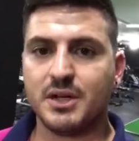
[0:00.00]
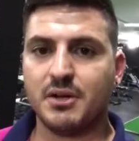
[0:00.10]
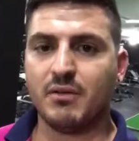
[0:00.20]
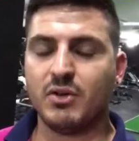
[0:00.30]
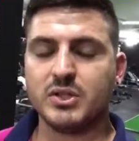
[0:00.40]
I
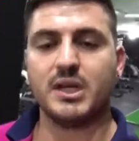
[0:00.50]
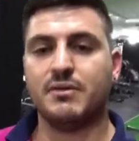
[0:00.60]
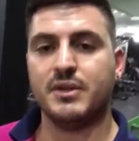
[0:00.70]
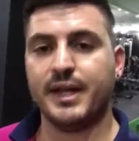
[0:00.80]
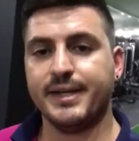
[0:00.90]
don't know, I've lost count
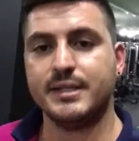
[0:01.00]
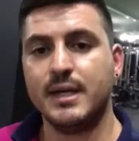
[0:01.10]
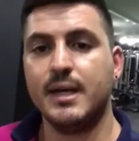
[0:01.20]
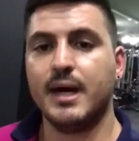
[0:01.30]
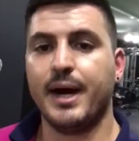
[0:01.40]
of the days,
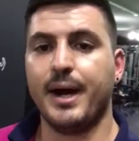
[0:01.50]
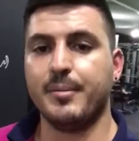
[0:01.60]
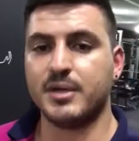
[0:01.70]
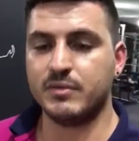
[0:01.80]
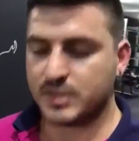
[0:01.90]

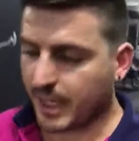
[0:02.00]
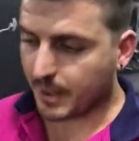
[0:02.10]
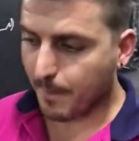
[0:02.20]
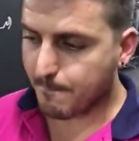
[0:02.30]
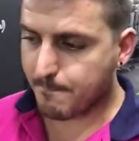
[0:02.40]
give or take.